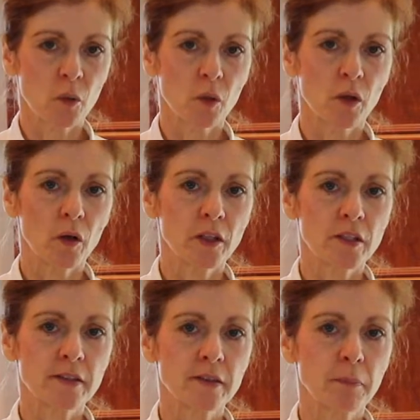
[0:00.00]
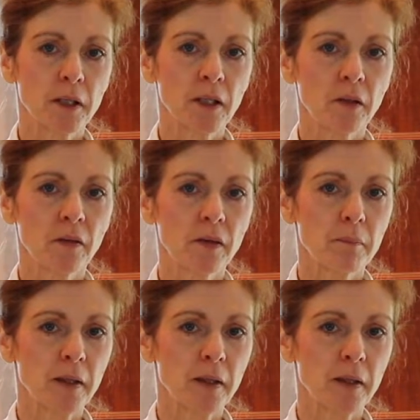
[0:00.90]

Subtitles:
We're going to sprinkle the